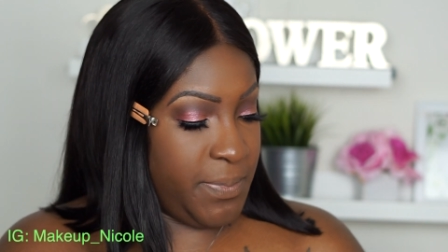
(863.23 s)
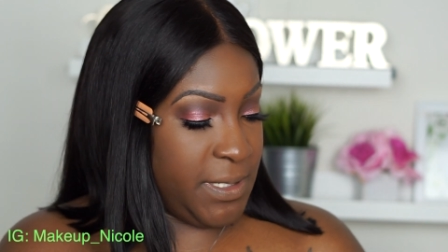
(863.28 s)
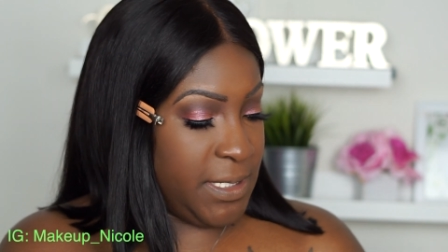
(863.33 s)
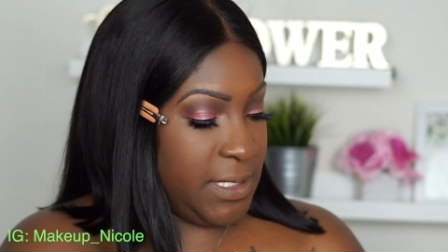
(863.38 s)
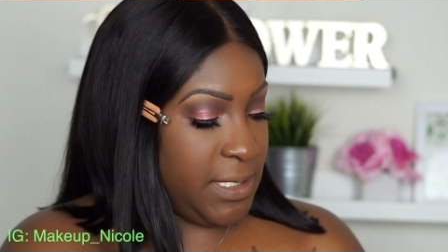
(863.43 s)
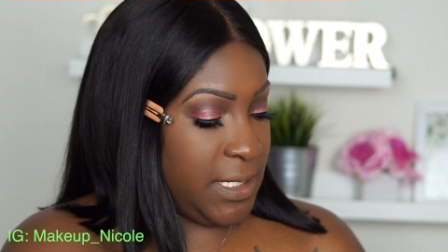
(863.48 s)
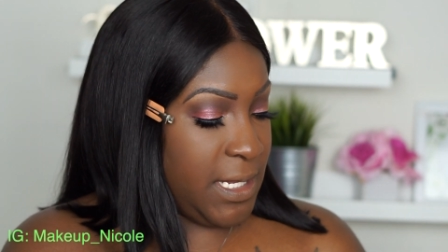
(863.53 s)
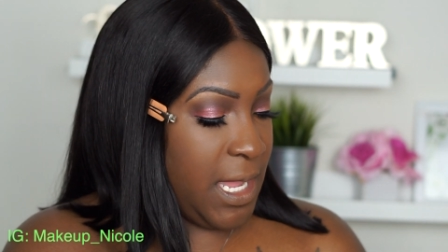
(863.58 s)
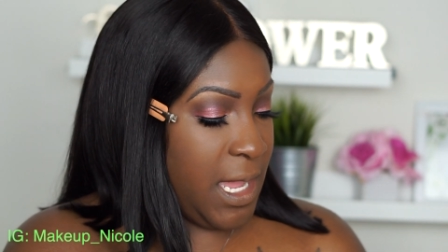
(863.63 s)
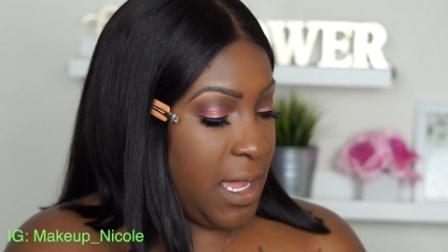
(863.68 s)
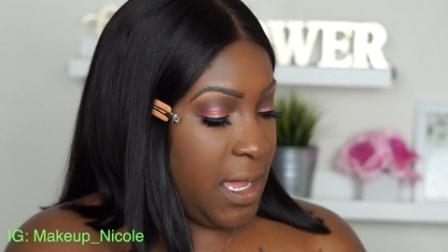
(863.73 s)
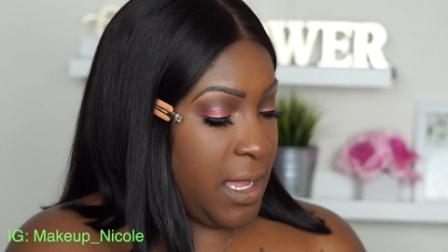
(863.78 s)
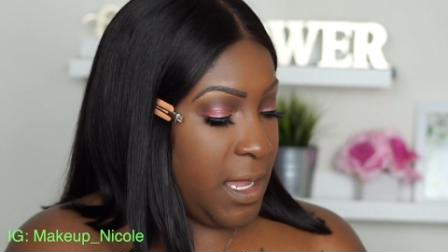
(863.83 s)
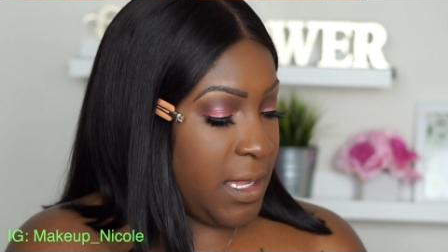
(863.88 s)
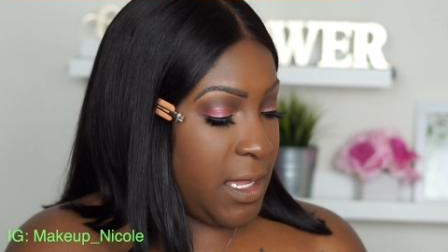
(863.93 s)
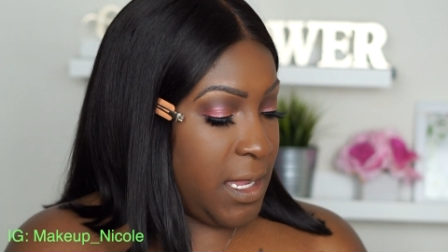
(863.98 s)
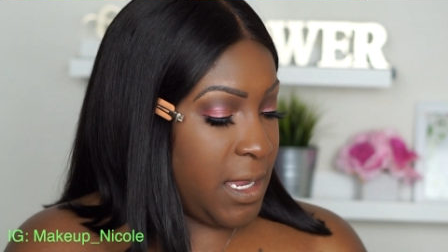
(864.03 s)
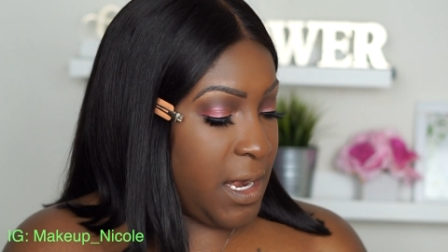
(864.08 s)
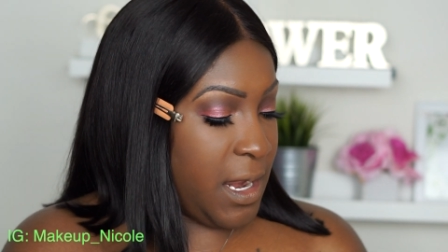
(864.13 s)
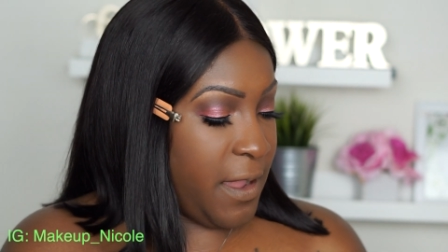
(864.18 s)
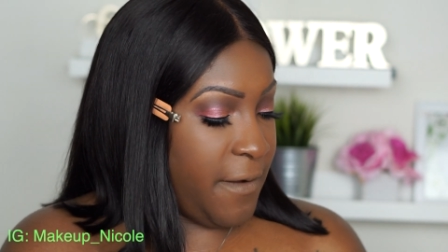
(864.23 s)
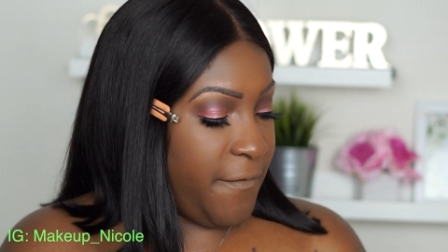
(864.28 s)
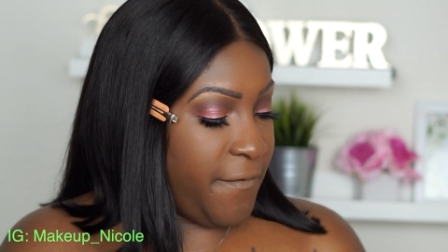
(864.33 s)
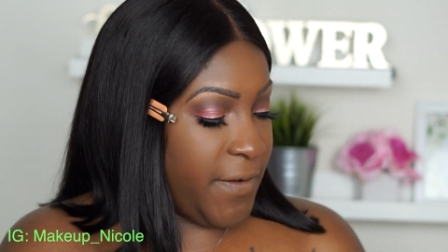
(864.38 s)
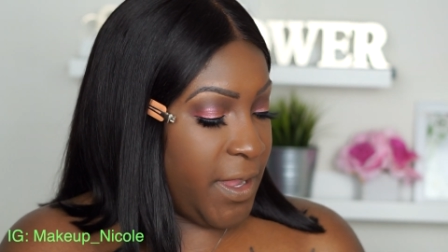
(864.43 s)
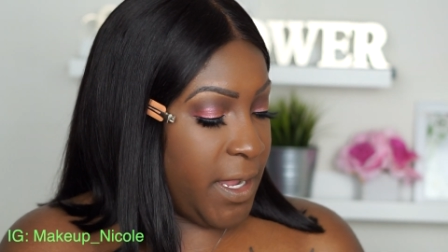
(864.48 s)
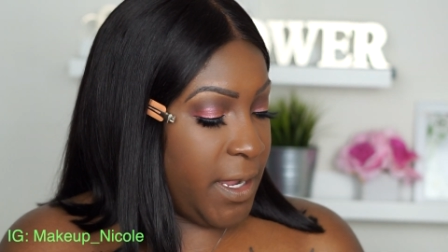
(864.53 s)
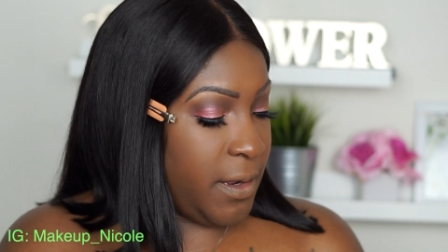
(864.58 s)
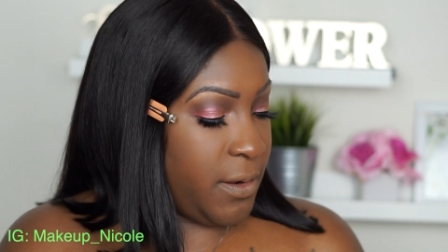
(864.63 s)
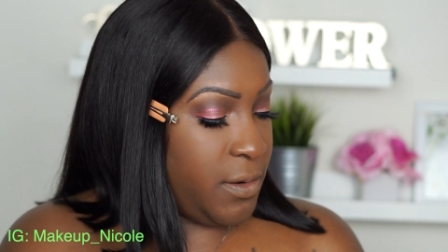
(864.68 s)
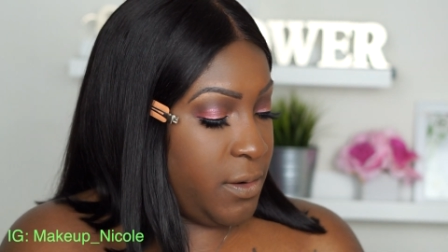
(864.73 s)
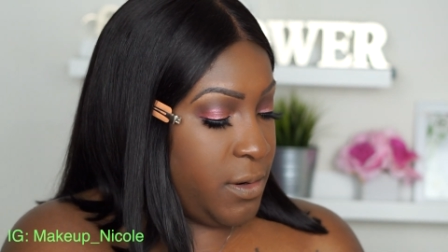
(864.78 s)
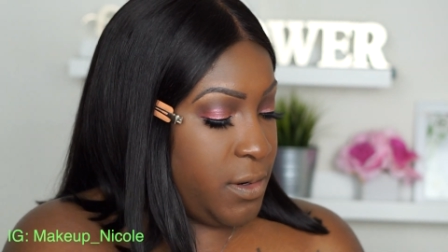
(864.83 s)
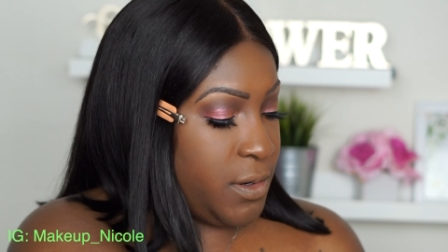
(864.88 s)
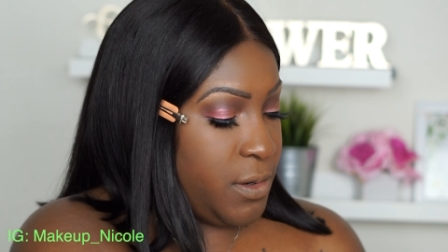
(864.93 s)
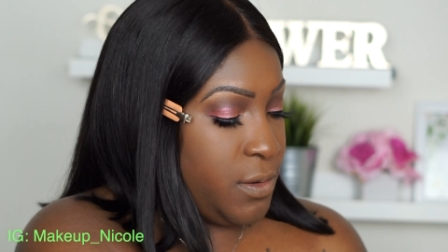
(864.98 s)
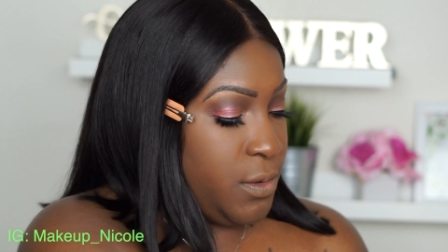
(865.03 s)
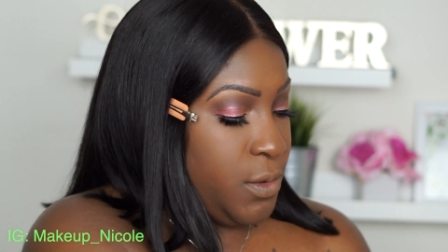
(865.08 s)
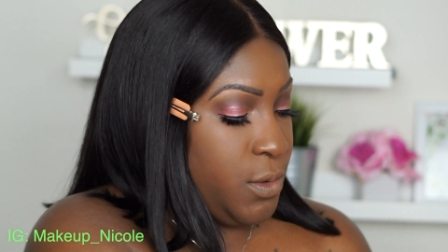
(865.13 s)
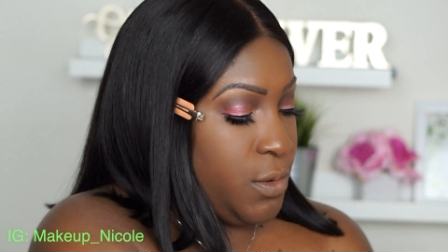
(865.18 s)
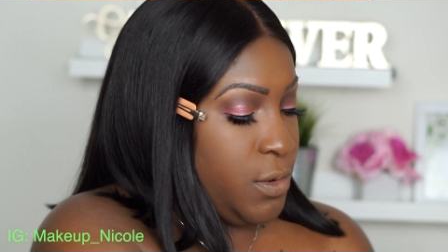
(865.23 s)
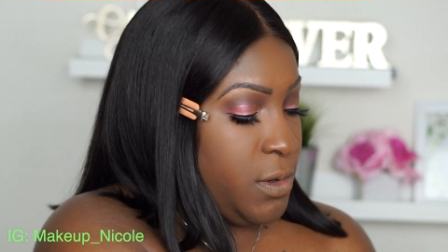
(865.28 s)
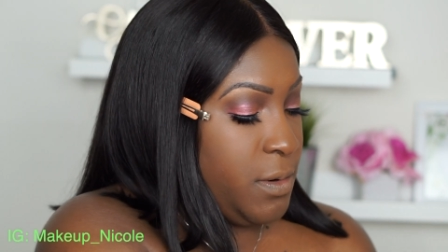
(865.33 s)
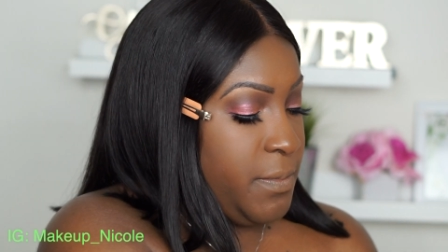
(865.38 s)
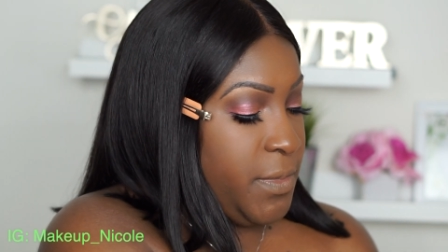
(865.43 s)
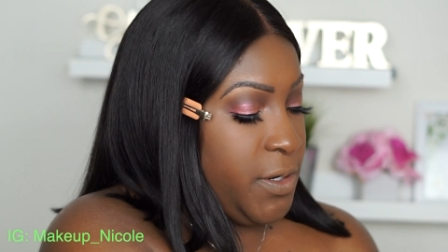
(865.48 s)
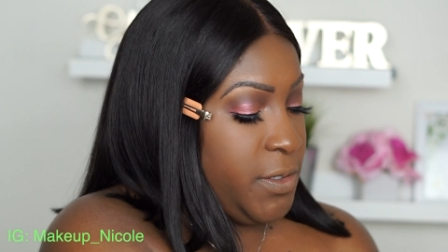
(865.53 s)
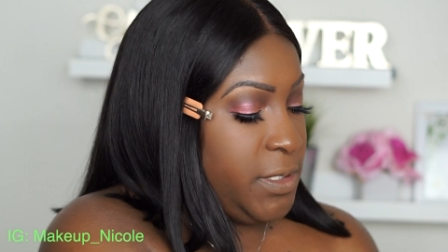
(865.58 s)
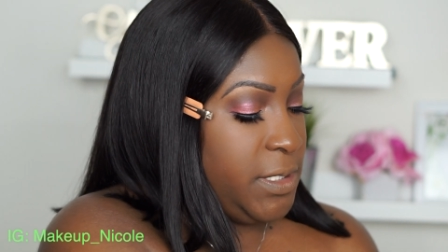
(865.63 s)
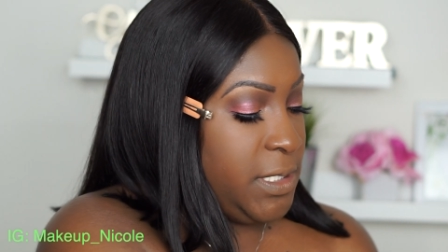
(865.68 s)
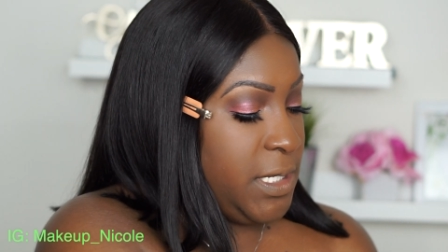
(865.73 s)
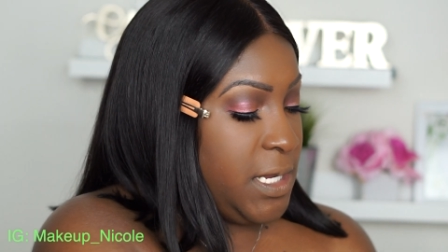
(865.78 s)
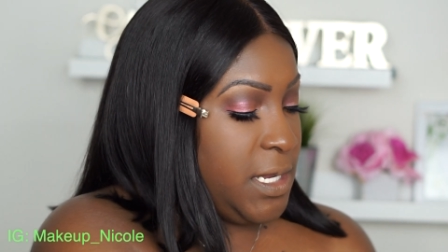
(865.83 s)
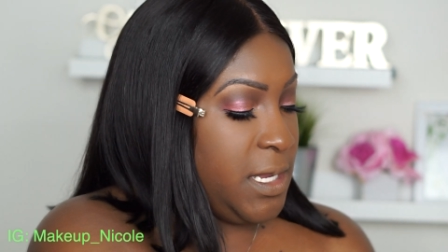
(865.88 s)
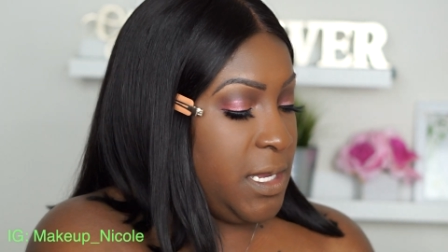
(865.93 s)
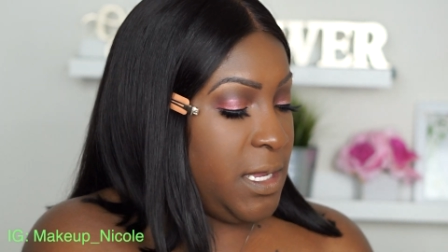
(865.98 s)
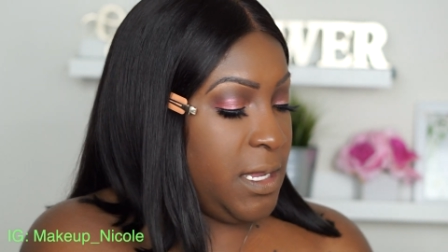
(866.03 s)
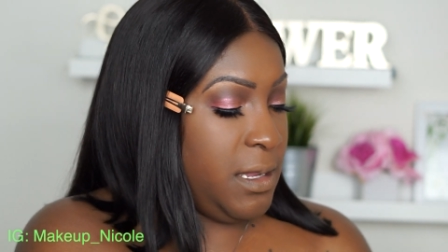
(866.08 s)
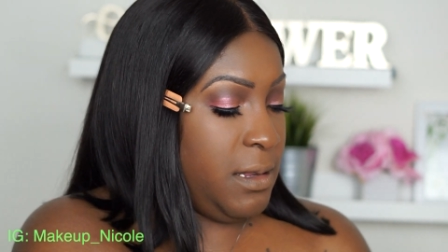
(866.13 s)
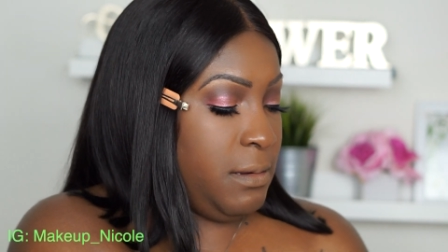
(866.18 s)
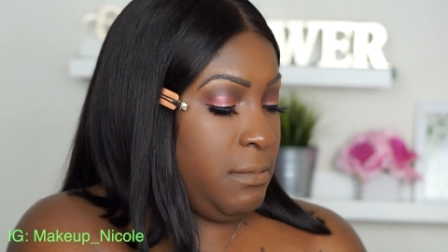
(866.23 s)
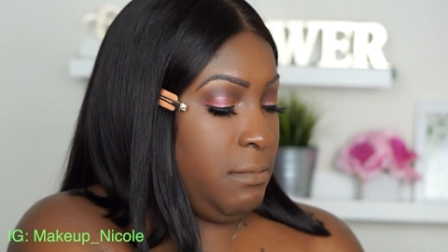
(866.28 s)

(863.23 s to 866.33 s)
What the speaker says: since I cannot find good old Laura Mercier.